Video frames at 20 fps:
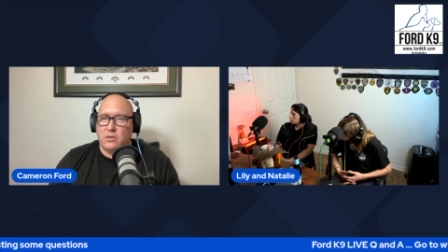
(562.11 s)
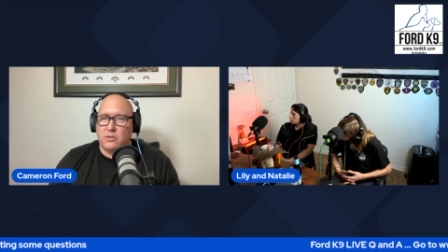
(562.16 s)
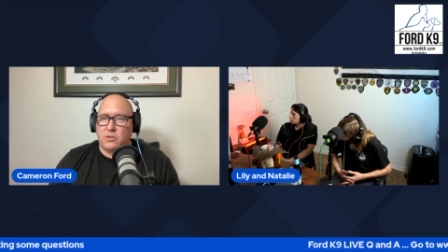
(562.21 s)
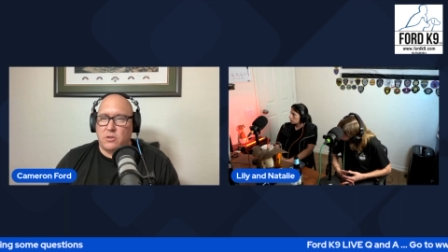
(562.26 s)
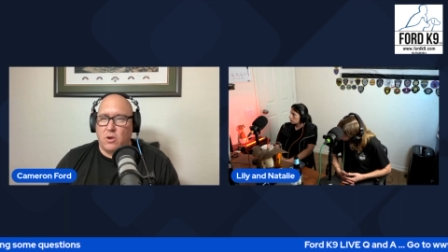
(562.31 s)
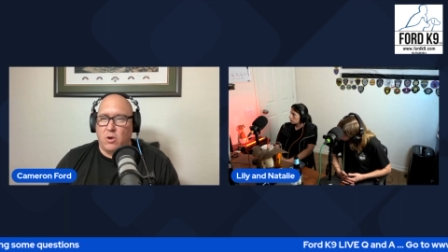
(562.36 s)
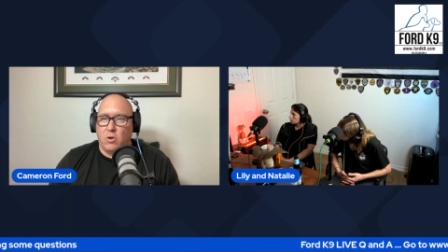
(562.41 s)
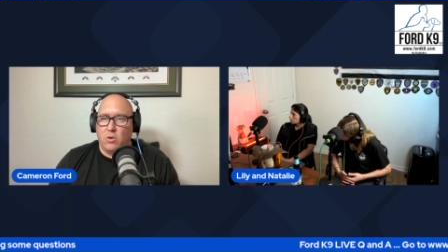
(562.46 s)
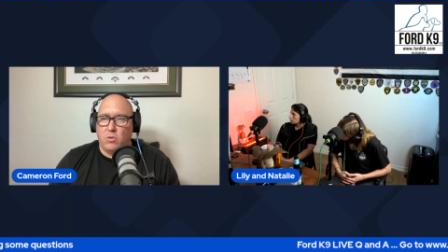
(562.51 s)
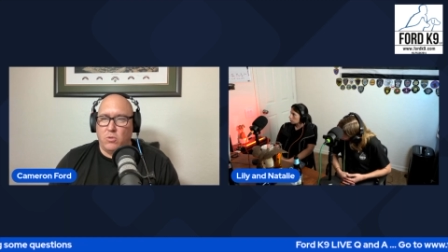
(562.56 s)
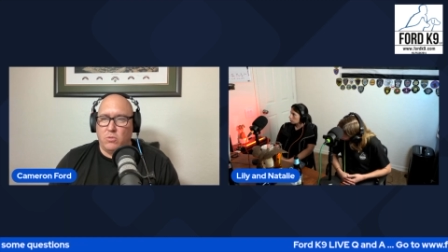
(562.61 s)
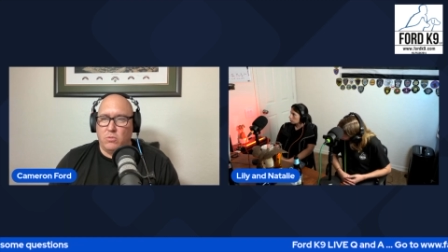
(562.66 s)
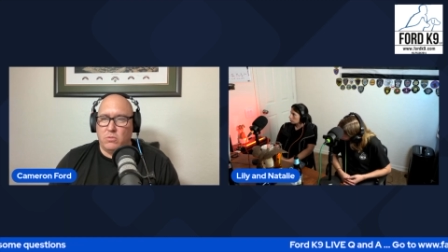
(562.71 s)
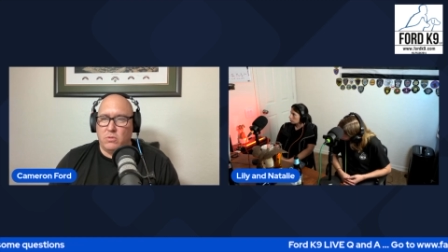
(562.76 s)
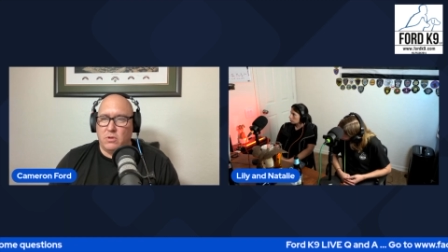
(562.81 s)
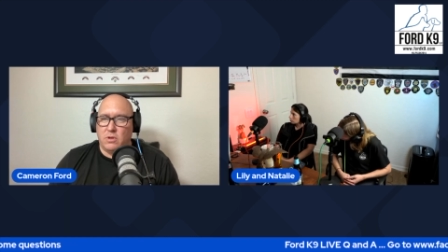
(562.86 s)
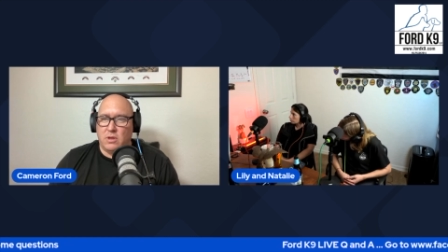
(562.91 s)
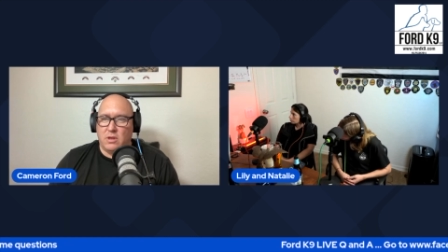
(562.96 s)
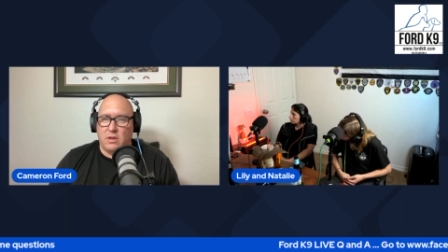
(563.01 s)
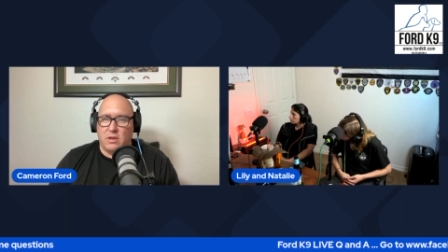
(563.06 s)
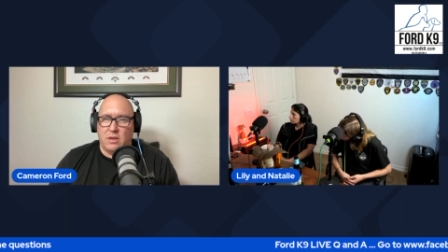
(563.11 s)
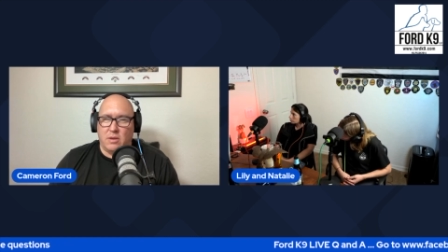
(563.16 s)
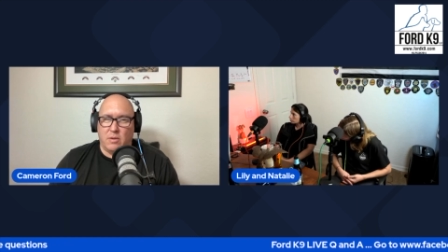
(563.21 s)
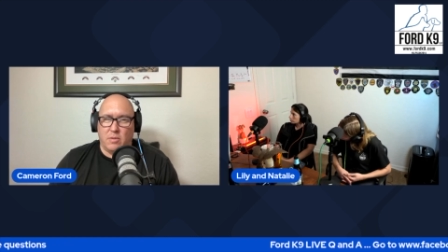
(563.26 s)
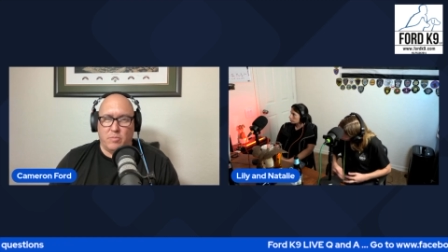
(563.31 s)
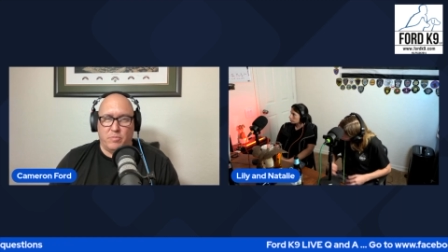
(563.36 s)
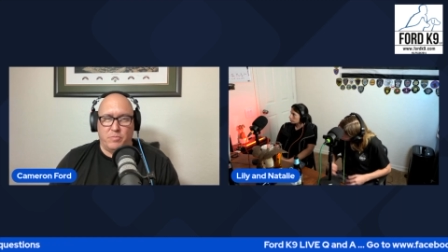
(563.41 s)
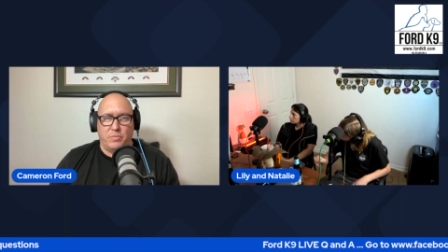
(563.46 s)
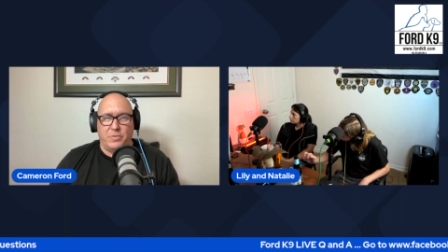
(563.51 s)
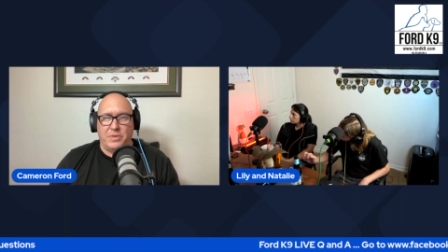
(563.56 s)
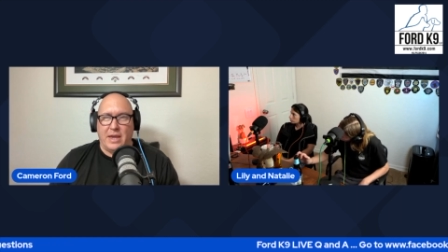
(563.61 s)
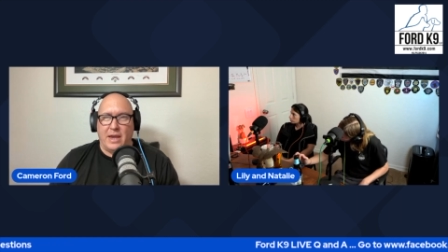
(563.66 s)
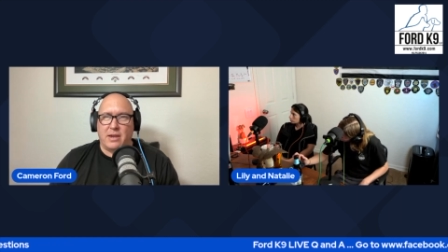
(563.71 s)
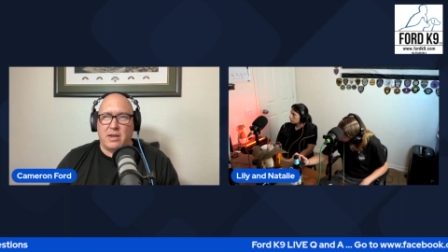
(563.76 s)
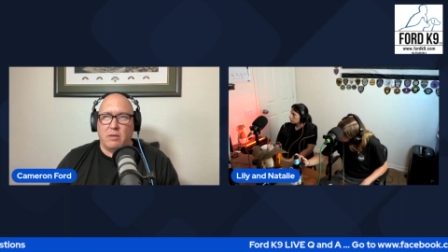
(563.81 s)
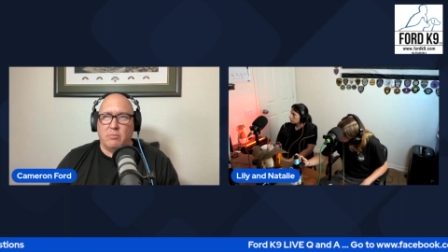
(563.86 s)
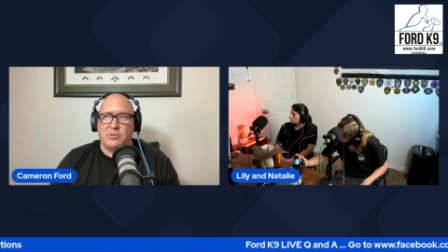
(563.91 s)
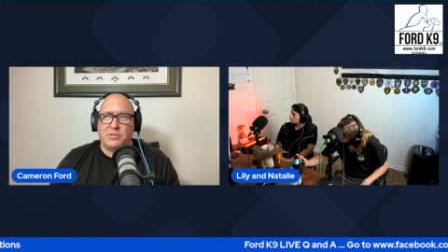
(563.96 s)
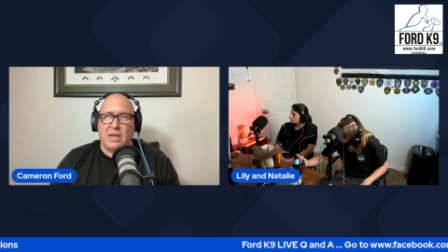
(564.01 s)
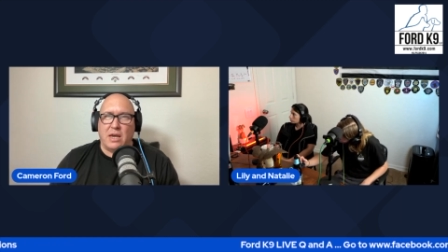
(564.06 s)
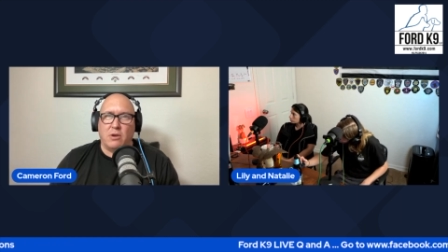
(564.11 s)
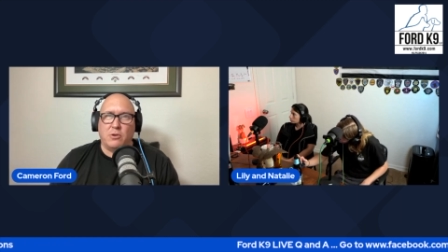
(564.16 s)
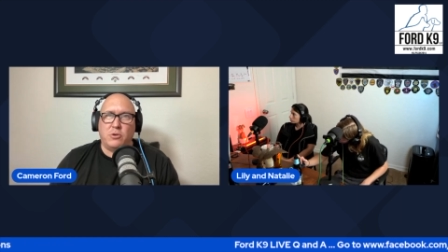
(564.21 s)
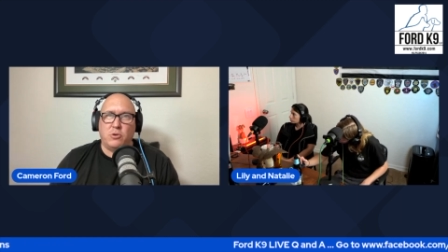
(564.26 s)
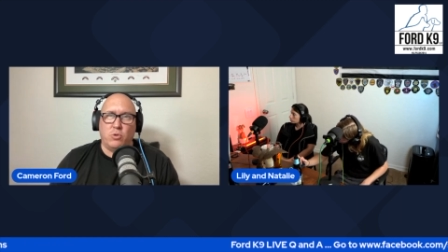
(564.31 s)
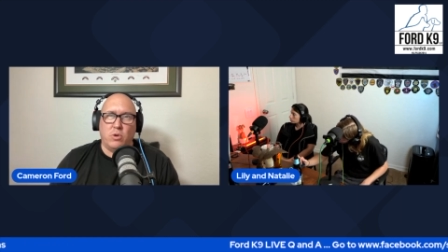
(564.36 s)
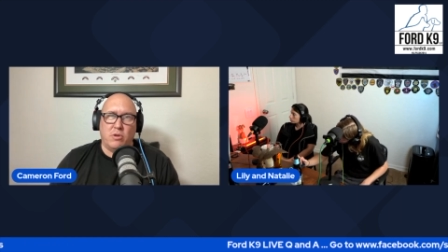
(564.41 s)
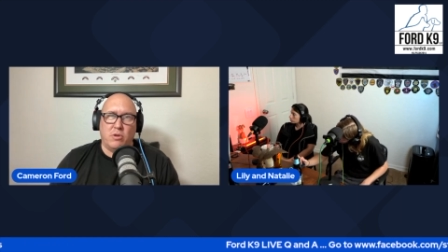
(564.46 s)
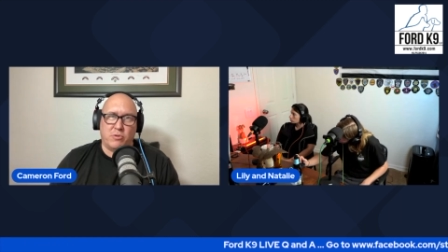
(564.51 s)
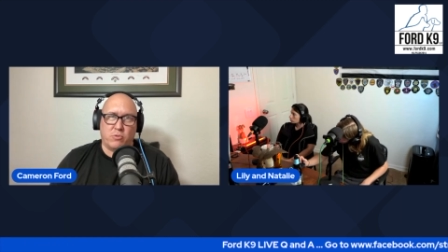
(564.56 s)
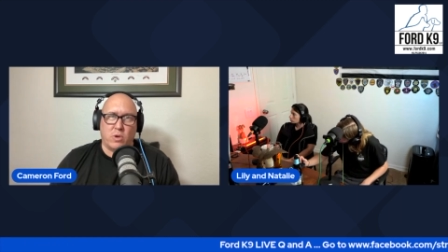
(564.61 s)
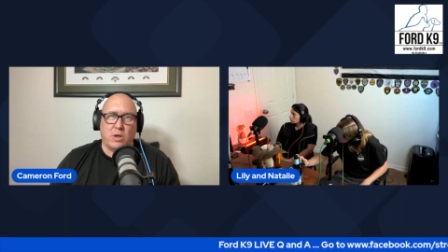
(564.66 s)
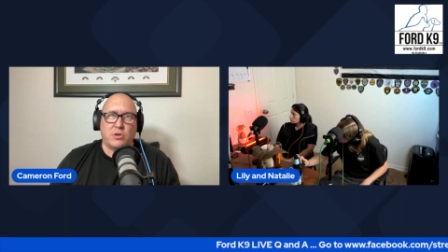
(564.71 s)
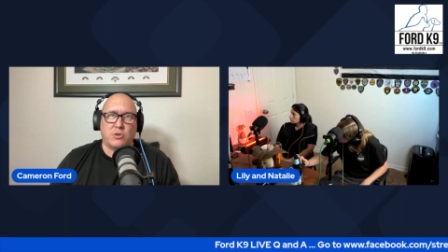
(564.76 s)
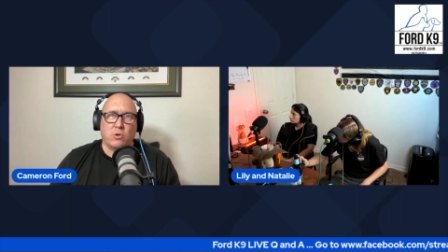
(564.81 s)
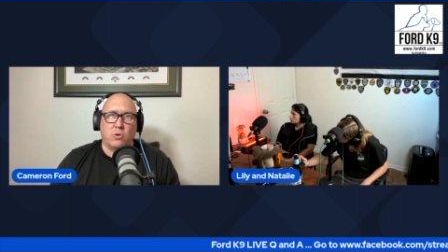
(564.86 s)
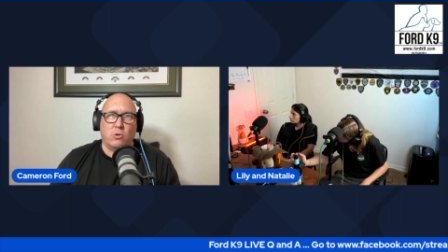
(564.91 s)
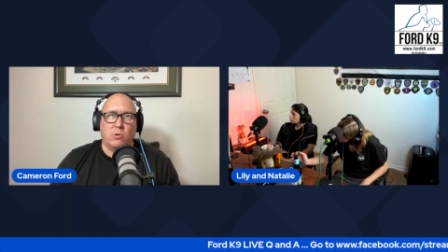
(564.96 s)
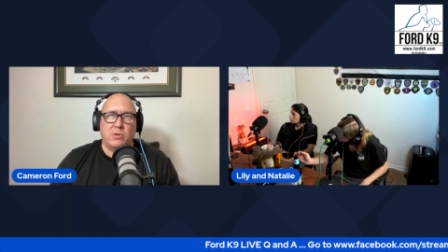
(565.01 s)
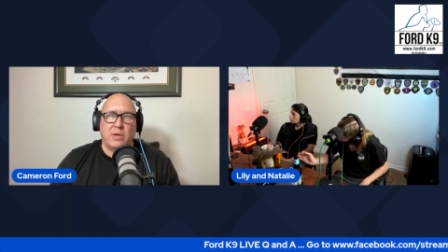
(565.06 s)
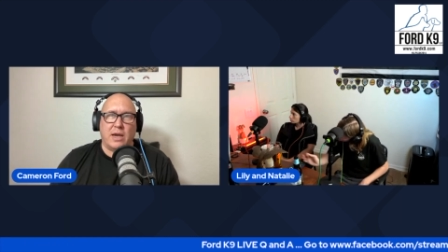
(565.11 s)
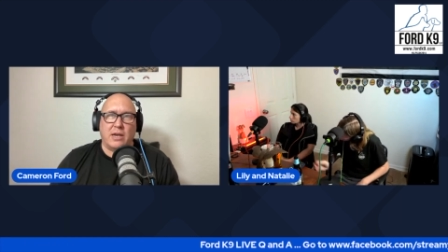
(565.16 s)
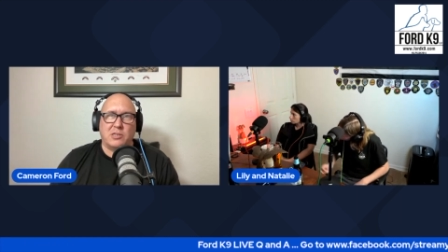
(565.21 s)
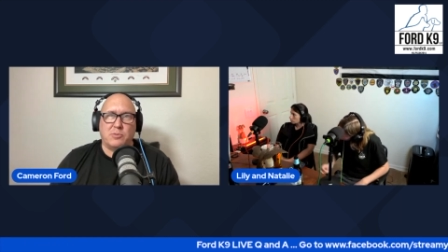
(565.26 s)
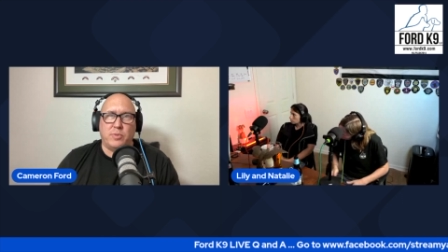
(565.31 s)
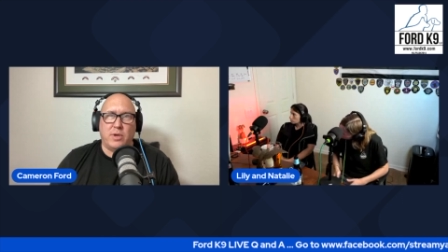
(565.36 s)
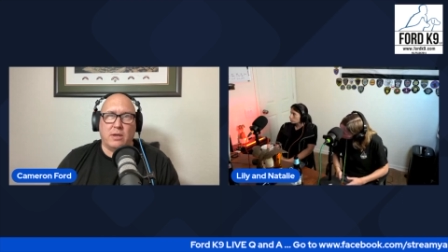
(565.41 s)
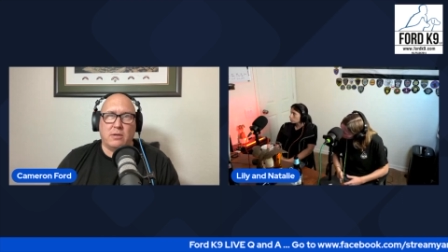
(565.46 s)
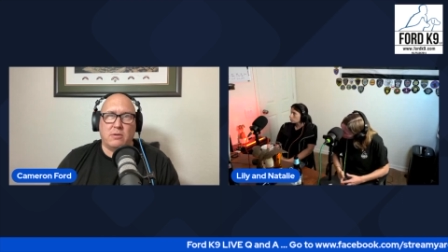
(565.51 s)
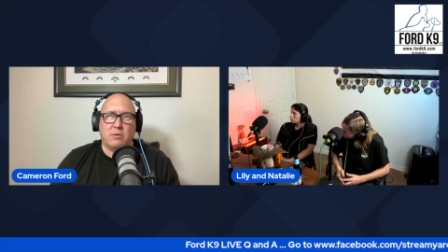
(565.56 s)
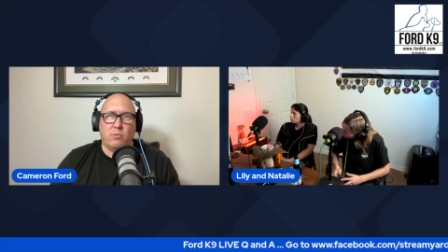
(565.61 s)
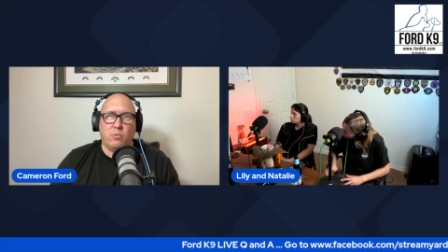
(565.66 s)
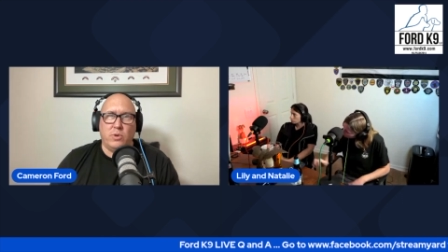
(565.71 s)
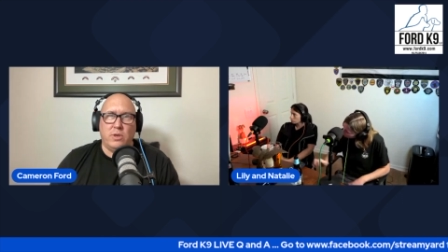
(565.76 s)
So that comes down to a threshold aspect.